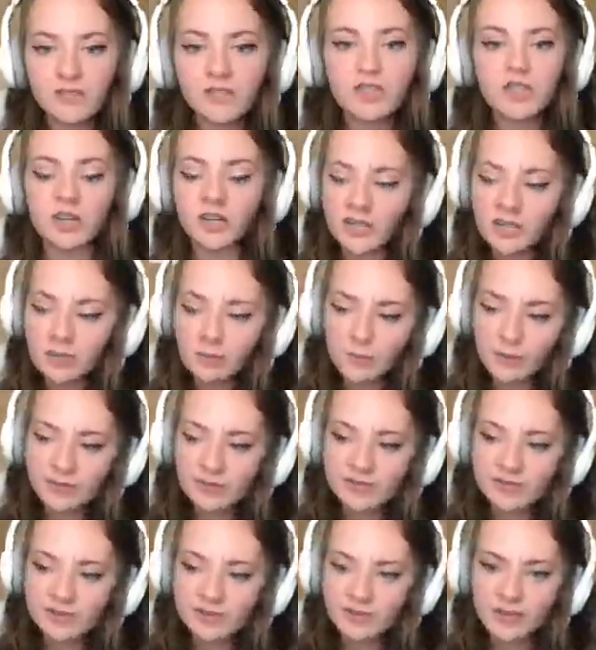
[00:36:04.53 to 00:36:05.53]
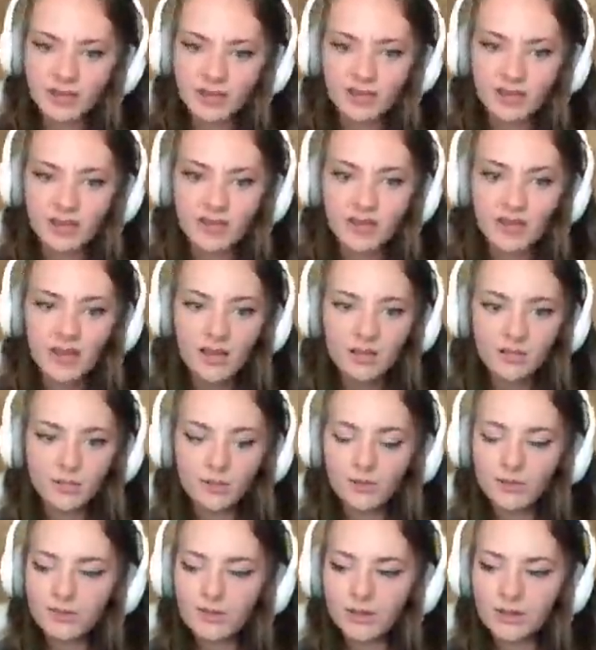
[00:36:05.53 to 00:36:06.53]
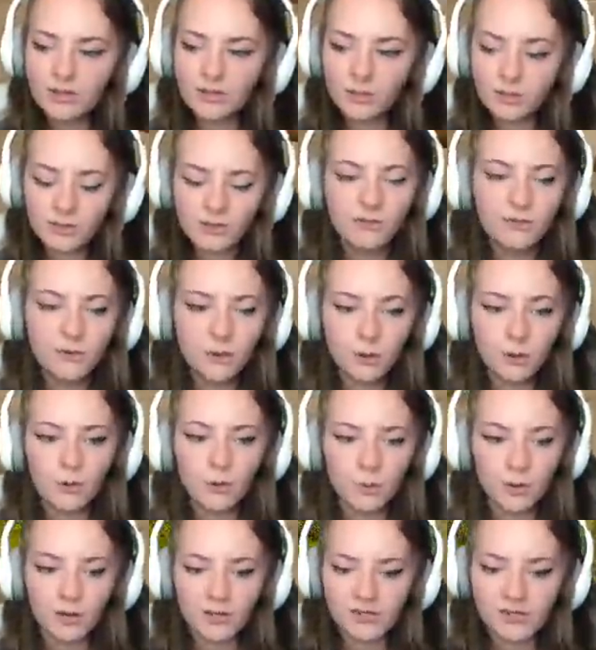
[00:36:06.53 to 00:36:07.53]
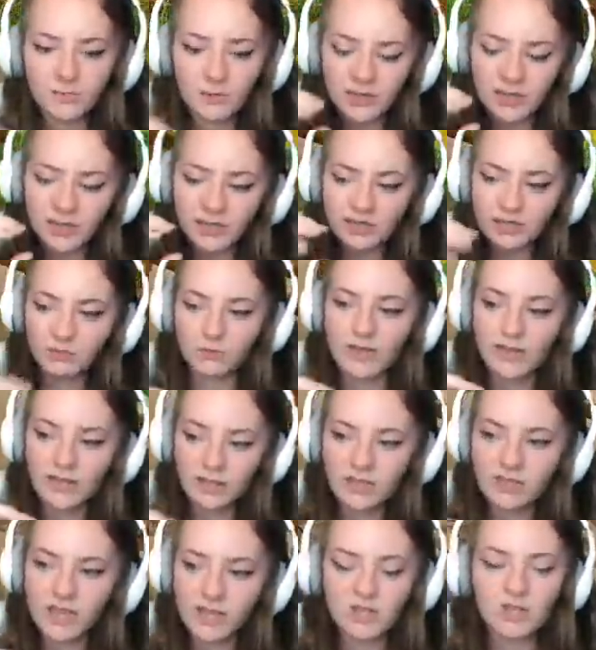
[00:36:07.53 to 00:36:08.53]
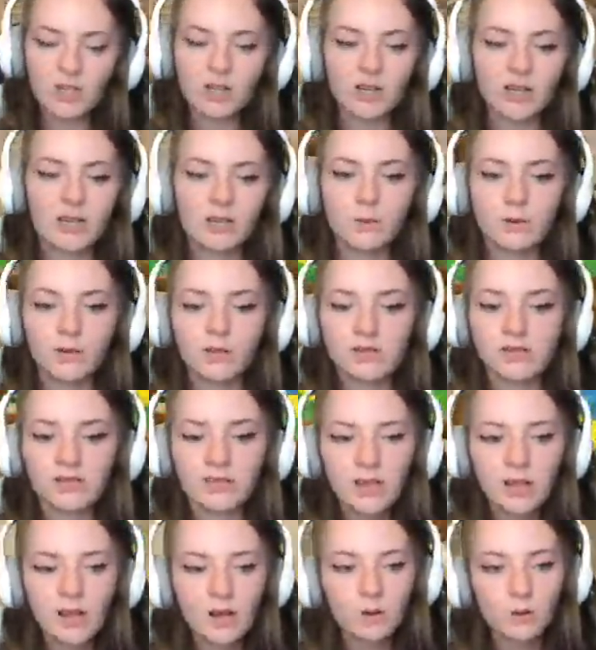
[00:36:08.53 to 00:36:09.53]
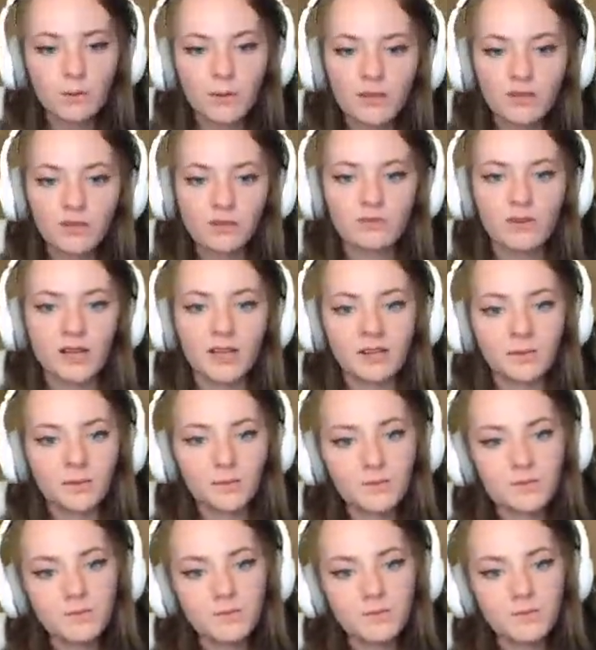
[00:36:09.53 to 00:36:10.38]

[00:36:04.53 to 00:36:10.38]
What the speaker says: chunky ones, like not the 4 ones, but like the really thick chunky ones. What about you, Violet?